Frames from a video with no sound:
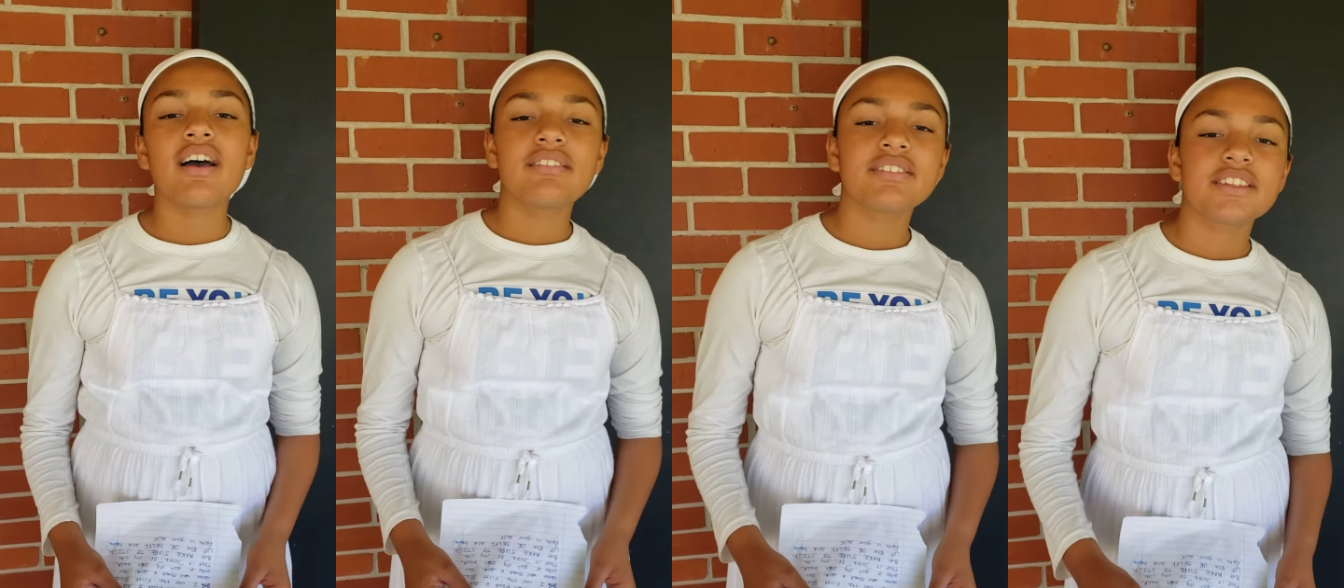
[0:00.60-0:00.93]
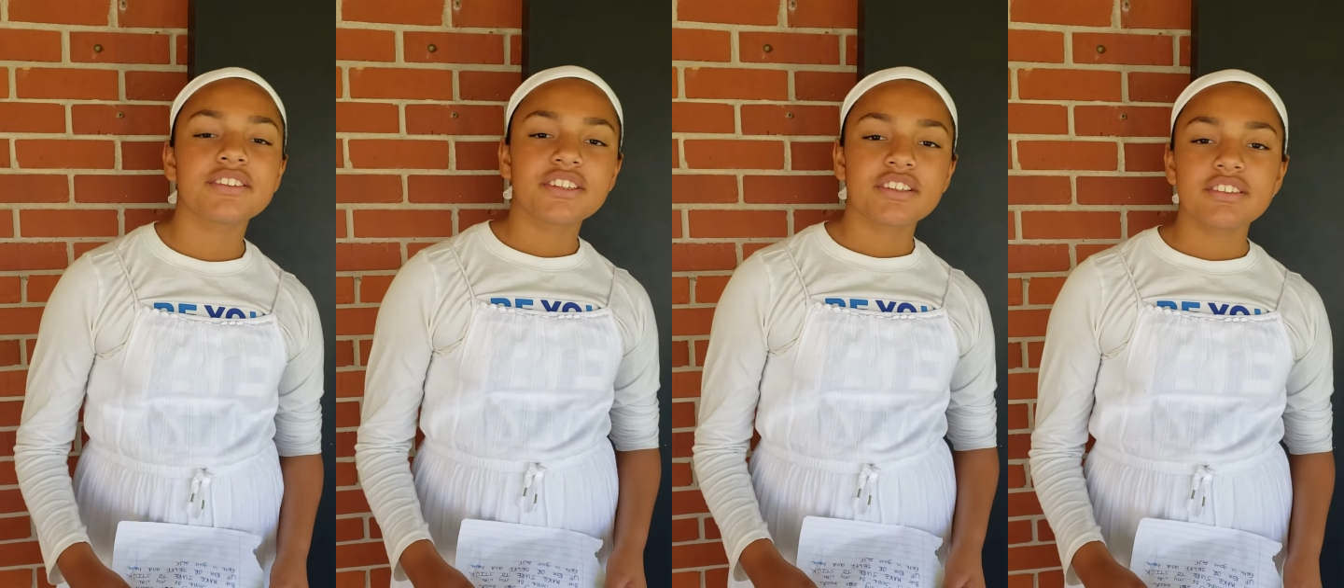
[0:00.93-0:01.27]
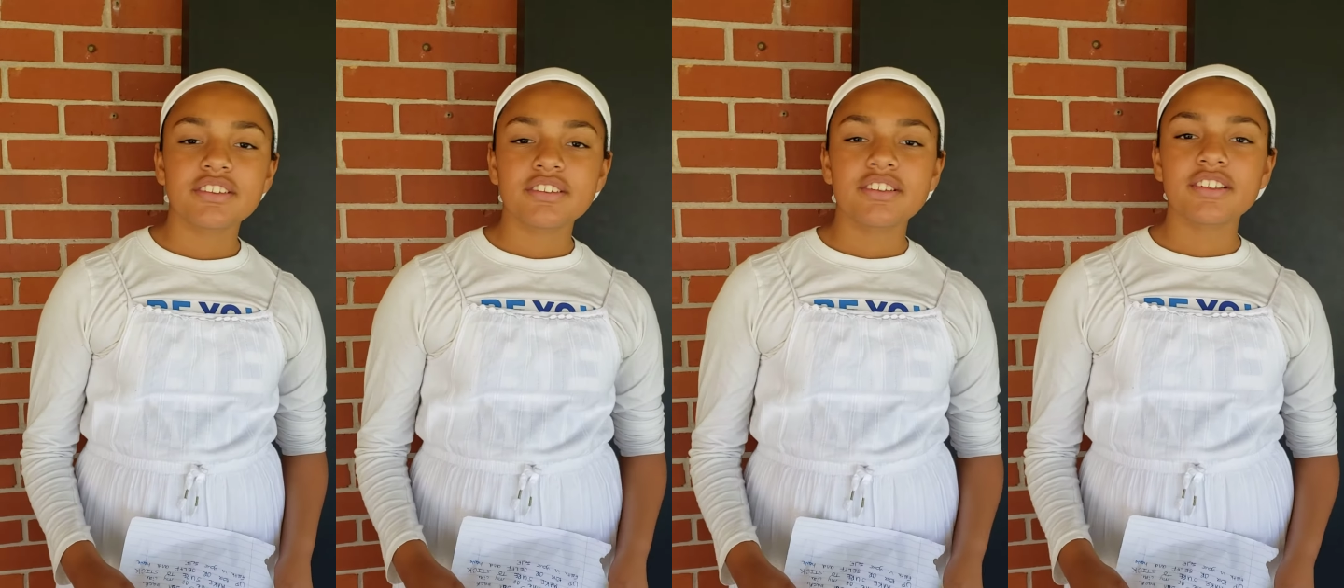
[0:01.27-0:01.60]
Science
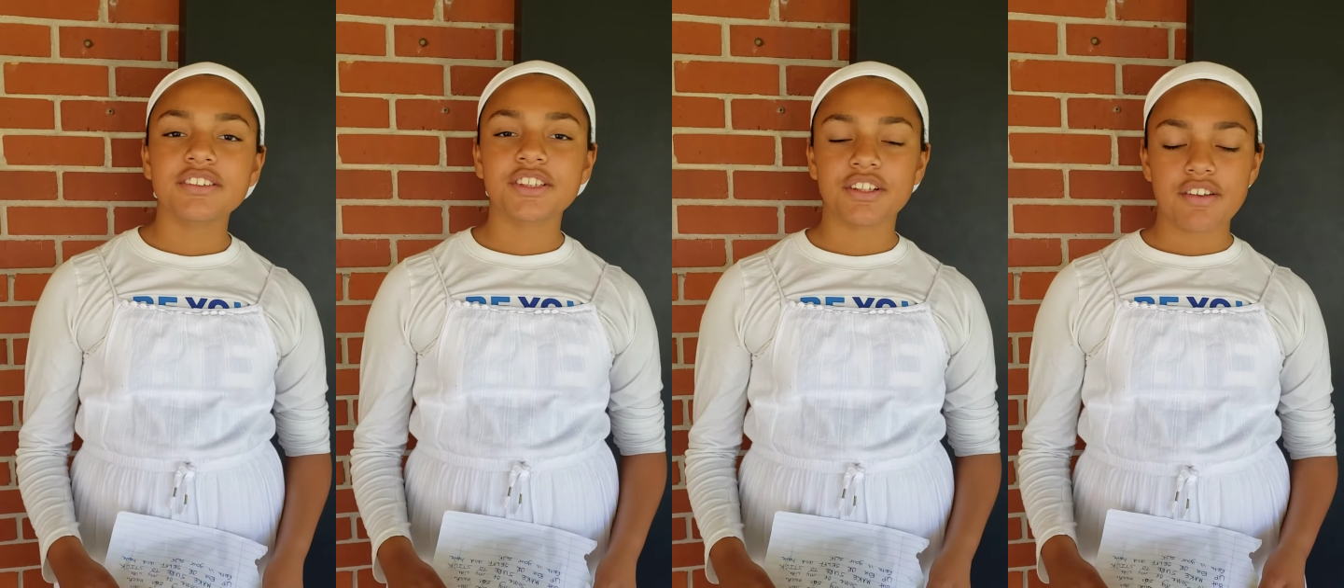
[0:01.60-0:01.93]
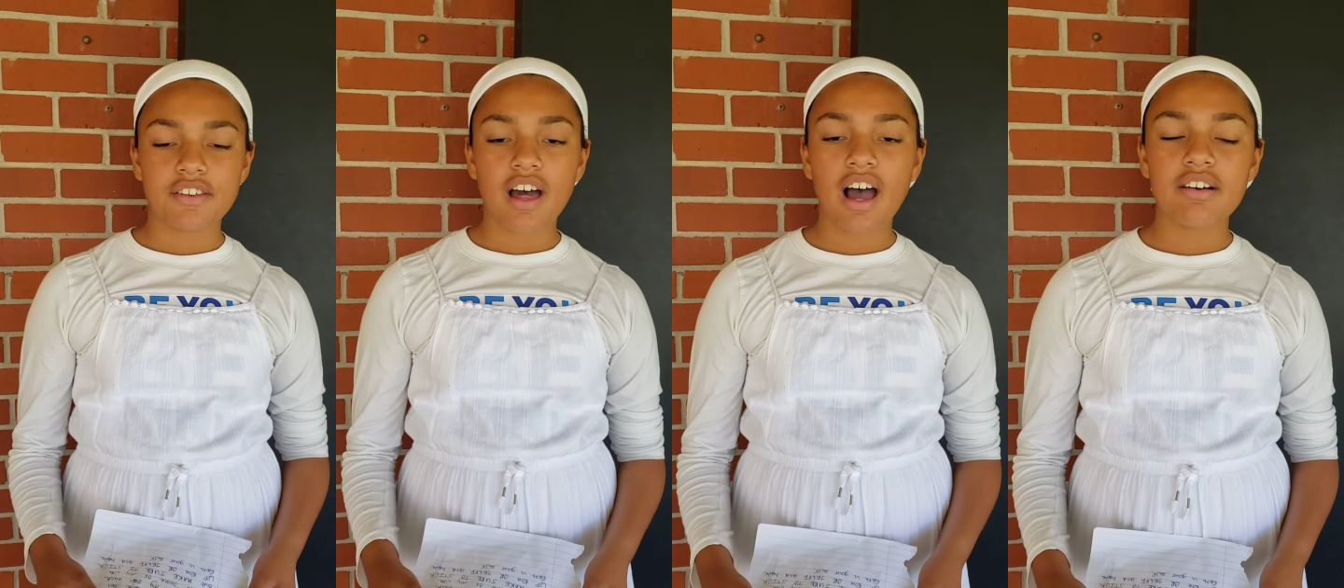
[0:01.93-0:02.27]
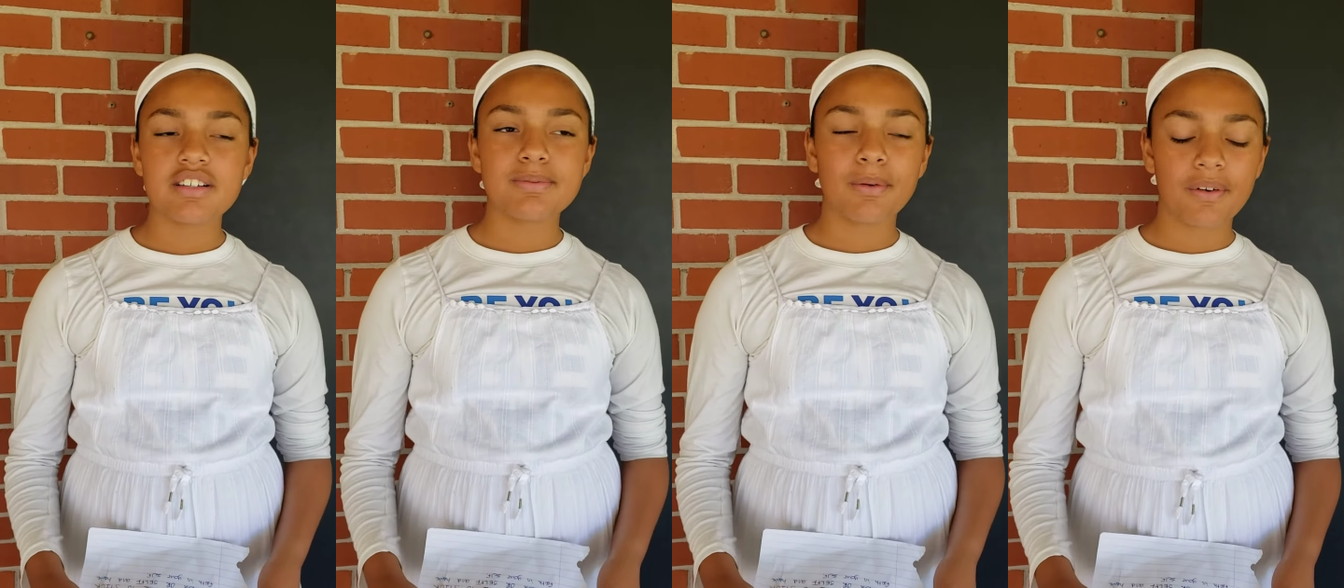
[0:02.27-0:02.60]
with Your Truth. I
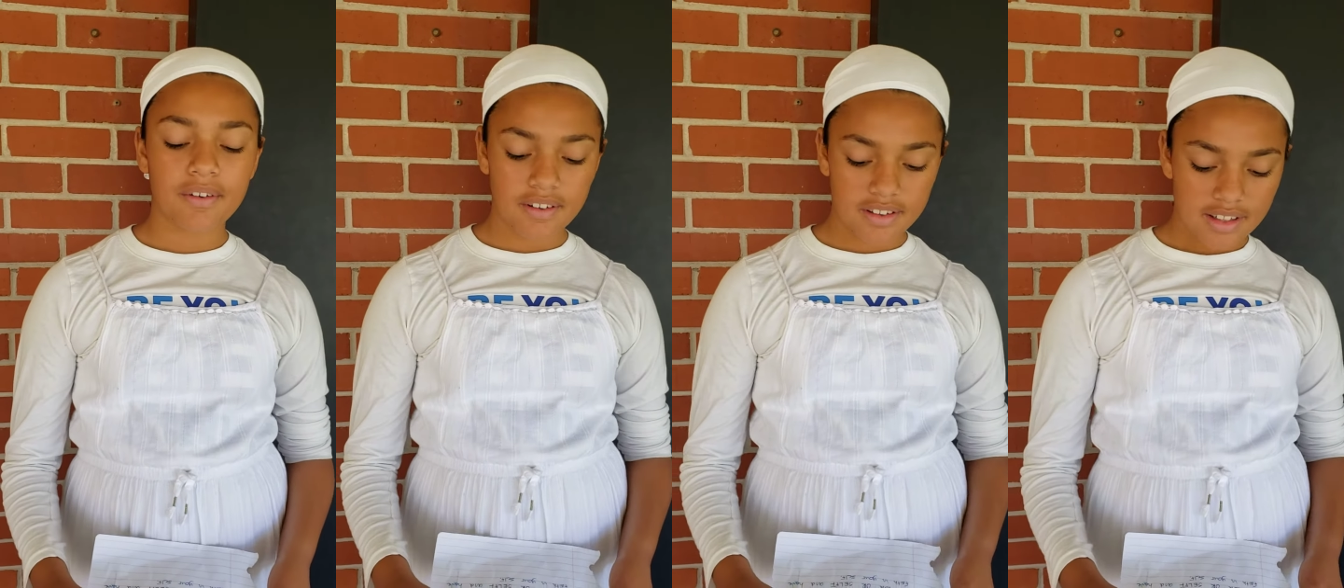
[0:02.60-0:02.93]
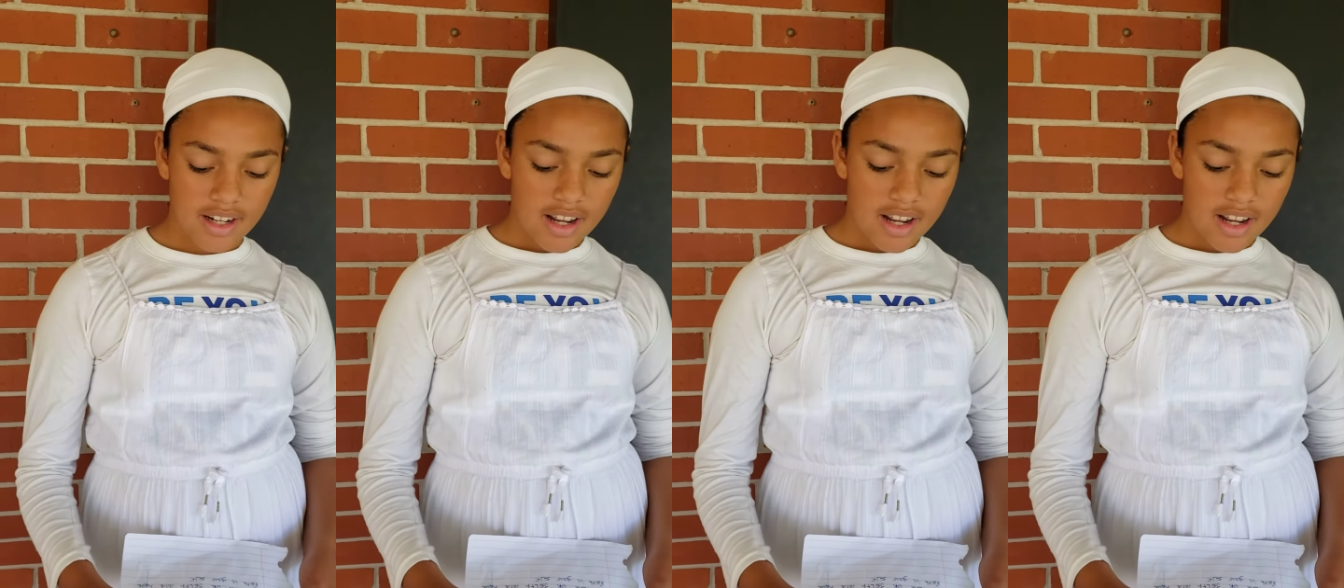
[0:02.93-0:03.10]
was born